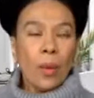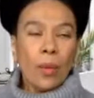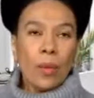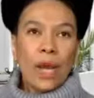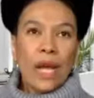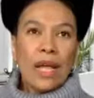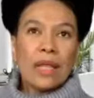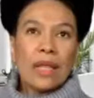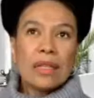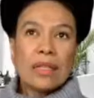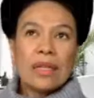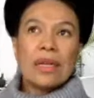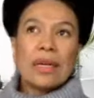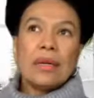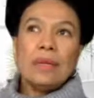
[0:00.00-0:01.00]
Well,
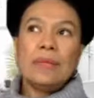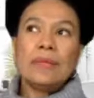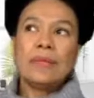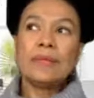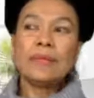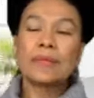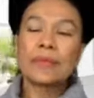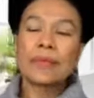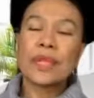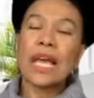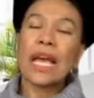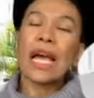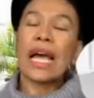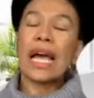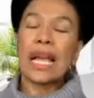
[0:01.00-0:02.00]

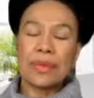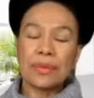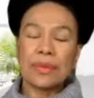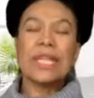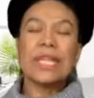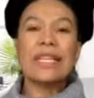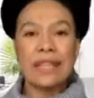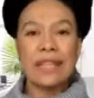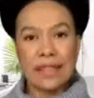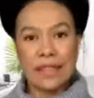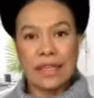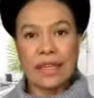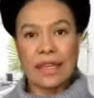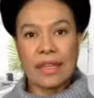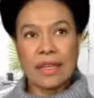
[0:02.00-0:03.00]
I really
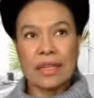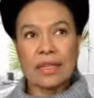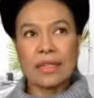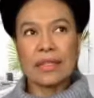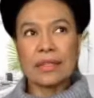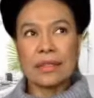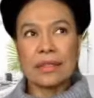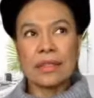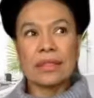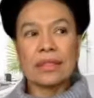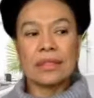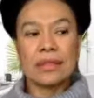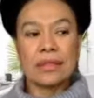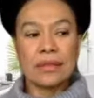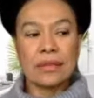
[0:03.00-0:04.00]
think and
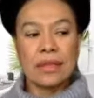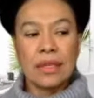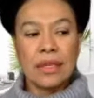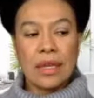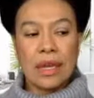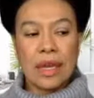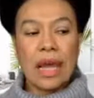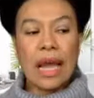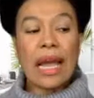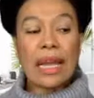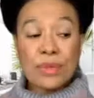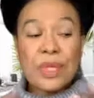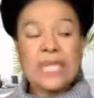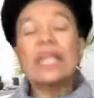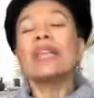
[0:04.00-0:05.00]
I
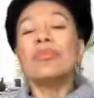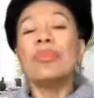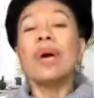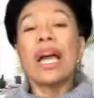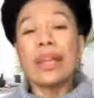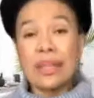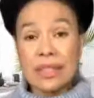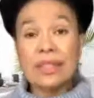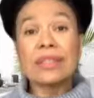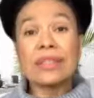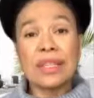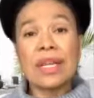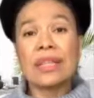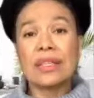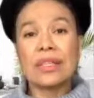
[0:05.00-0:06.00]
really admire
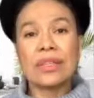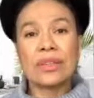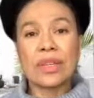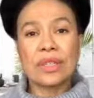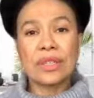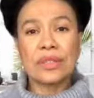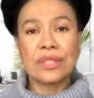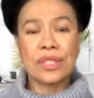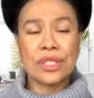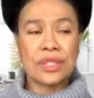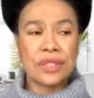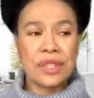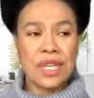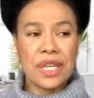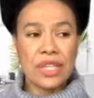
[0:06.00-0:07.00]
that younger
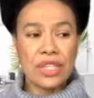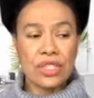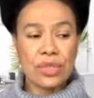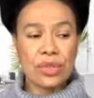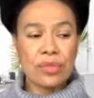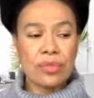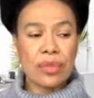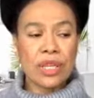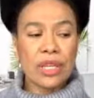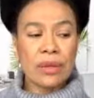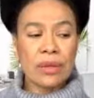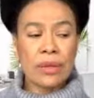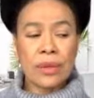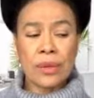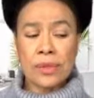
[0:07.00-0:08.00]
generation
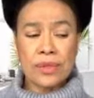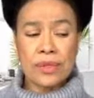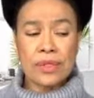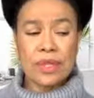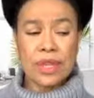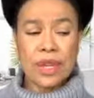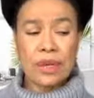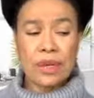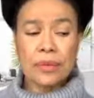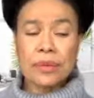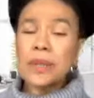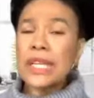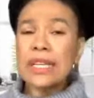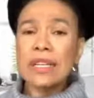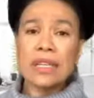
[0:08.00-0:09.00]
because they are
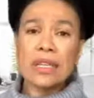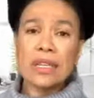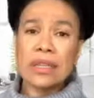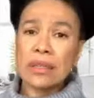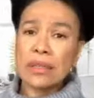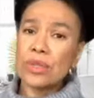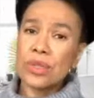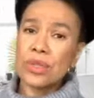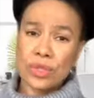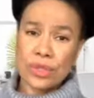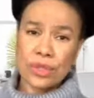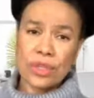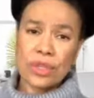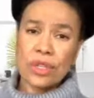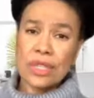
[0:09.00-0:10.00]
really
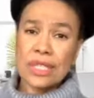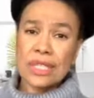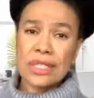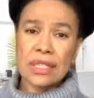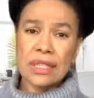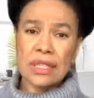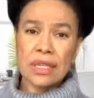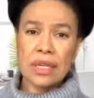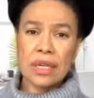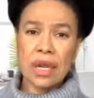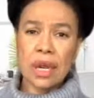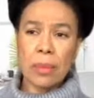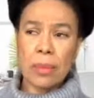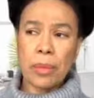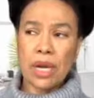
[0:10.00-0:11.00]
concerned
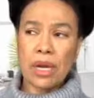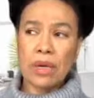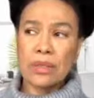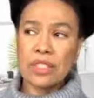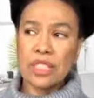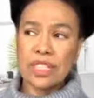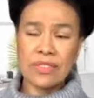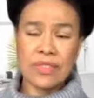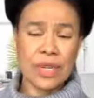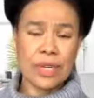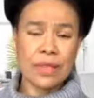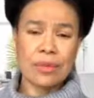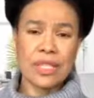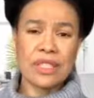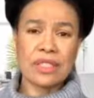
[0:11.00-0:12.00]
about
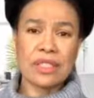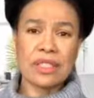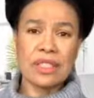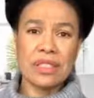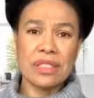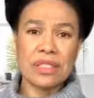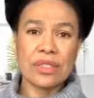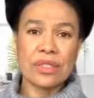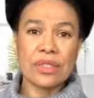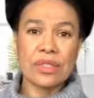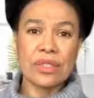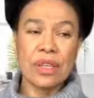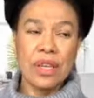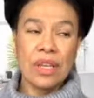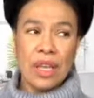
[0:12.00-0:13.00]
environmental
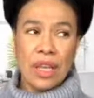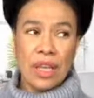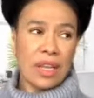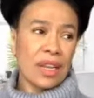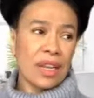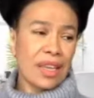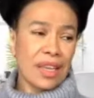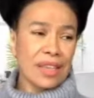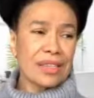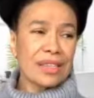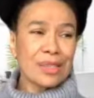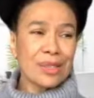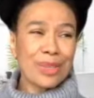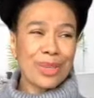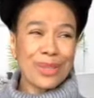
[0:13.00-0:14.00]
issues. And I guess
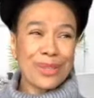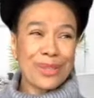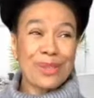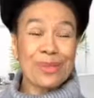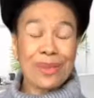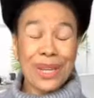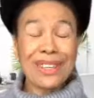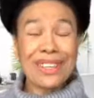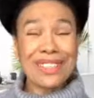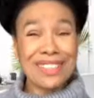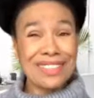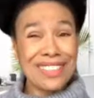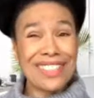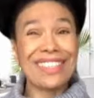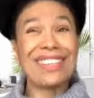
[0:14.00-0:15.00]
it's because we are
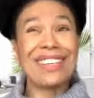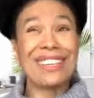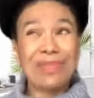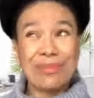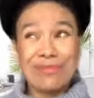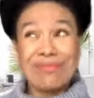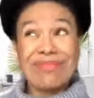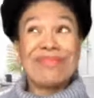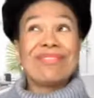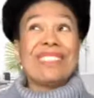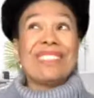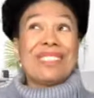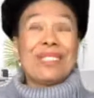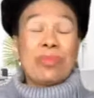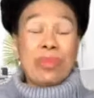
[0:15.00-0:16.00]
leaving them
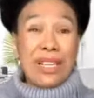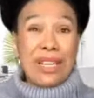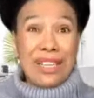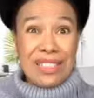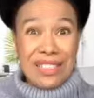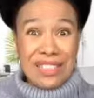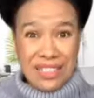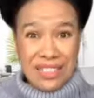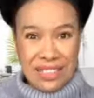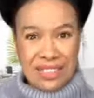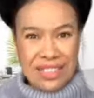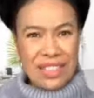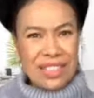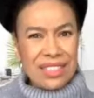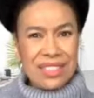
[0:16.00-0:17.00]
this planet
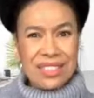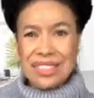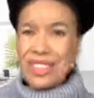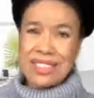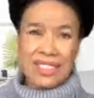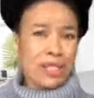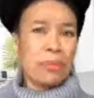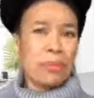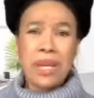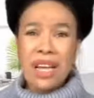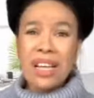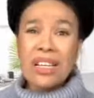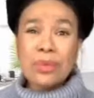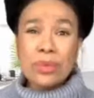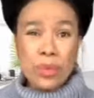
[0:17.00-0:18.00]
in such a
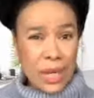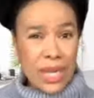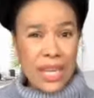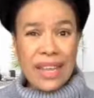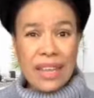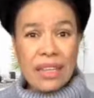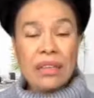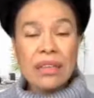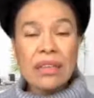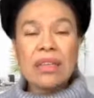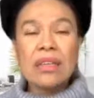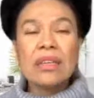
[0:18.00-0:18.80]
bad way.